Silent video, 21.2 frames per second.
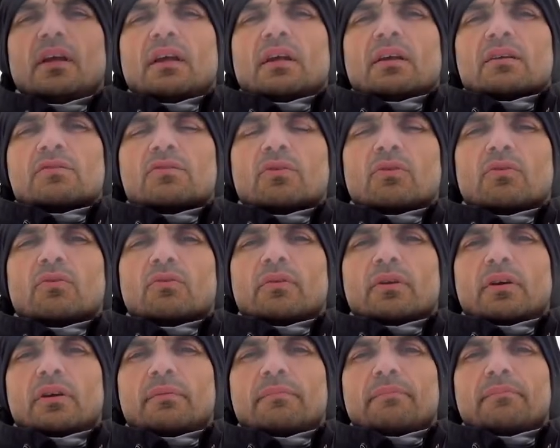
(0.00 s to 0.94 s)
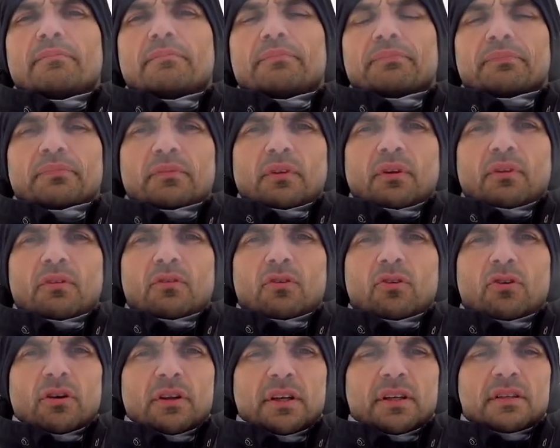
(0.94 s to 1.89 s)
So the
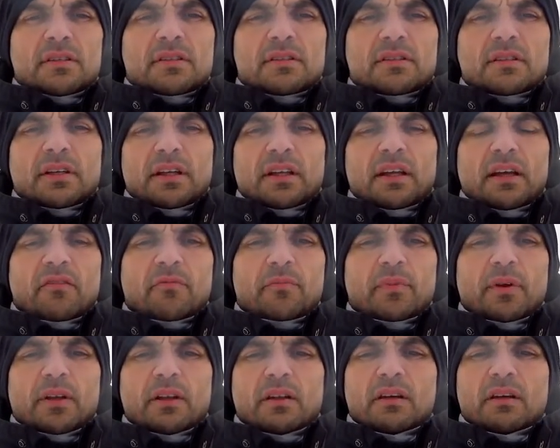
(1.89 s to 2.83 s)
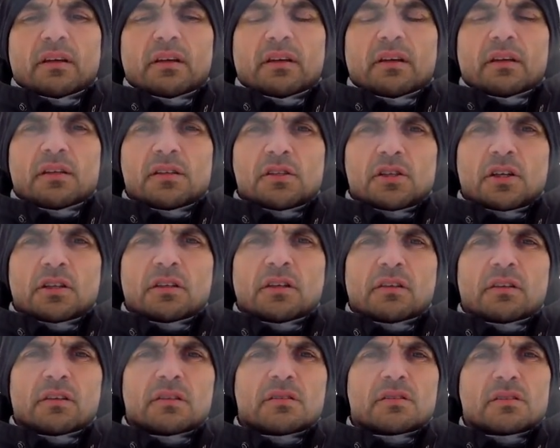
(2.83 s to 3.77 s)
colleagues that have been
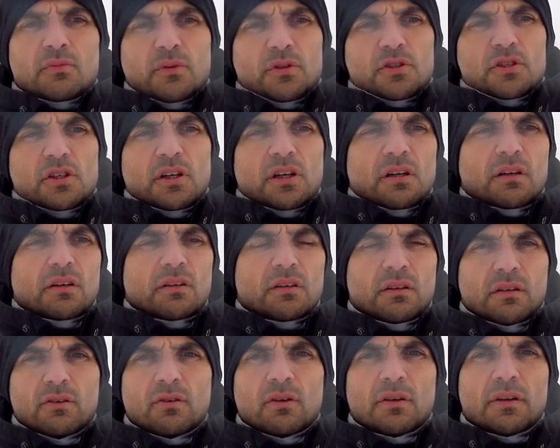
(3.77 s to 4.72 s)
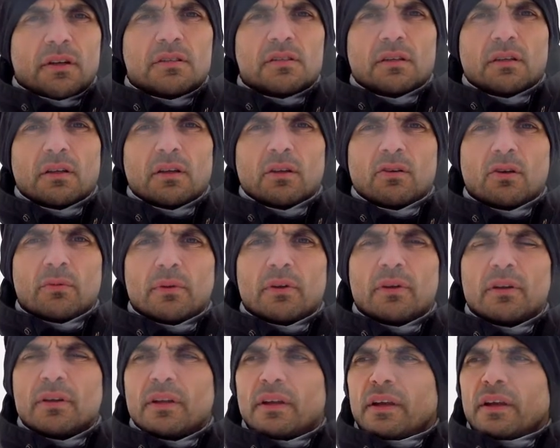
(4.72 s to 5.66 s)
initiating this, which are colleagues in
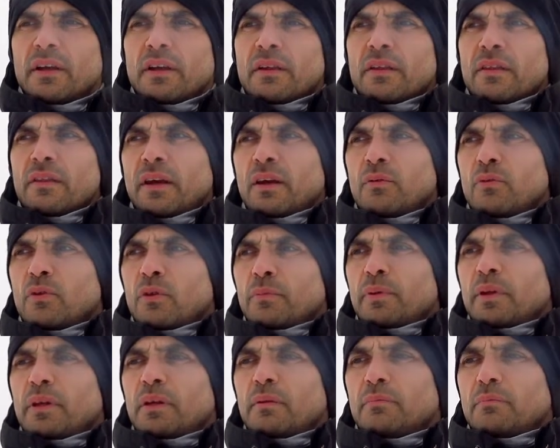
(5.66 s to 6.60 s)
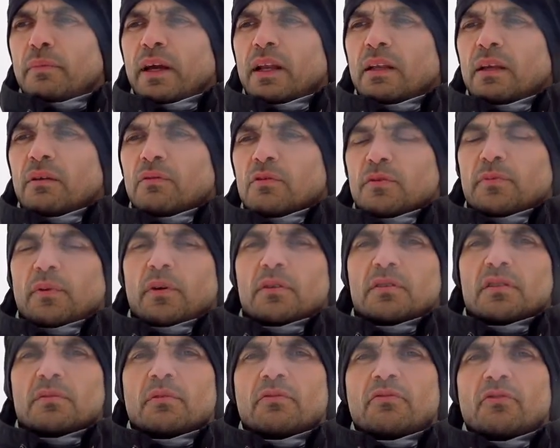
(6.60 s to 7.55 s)
Grenoble, they will be mainly
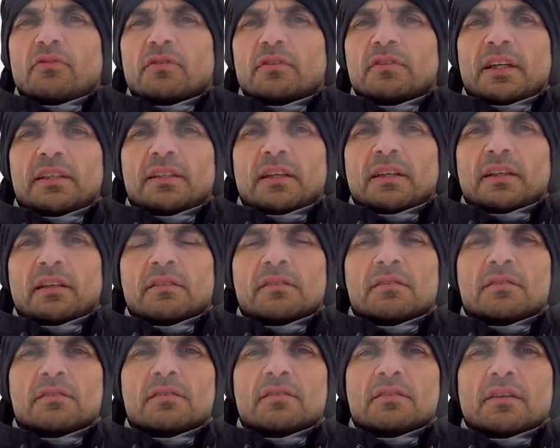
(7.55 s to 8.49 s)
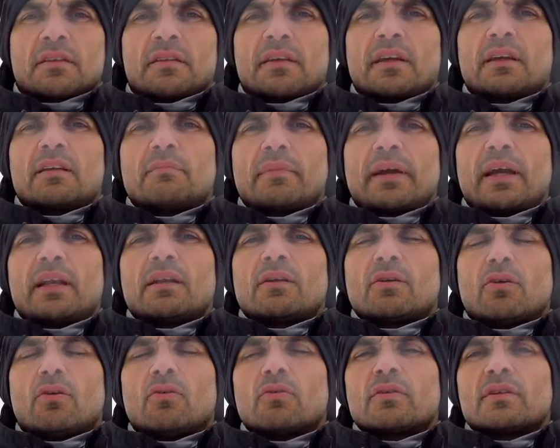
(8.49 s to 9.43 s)
responsible for the data analysis, and their main
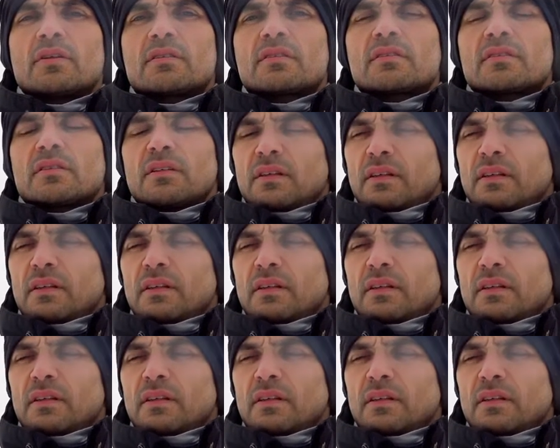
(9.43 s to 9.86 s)
goal is,